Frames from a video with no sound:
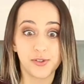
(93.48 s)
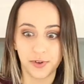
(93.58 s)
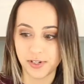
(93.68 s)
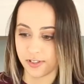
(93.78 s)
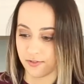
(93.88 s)

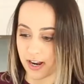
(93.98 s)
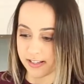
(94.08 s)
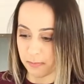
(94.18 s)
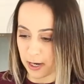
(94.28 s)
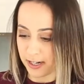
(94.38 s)
frozen
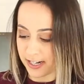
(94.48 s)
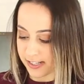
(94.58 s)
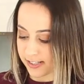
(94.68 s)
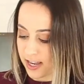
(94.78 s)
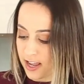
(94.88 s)

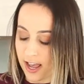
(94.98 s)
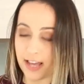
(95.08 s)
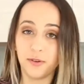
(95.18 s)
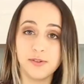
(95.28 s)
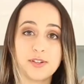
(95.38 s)
raspberries,
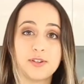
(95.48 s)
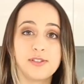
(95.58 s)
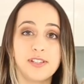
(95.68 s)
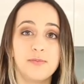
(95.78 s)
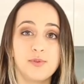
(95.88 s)
and also
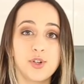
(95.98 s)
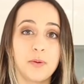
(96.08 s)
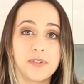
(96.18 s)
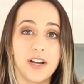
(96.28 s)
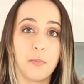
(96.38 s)
some
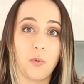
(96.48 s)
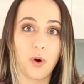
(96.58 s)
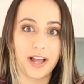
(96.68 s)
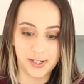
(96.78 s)
chopped up white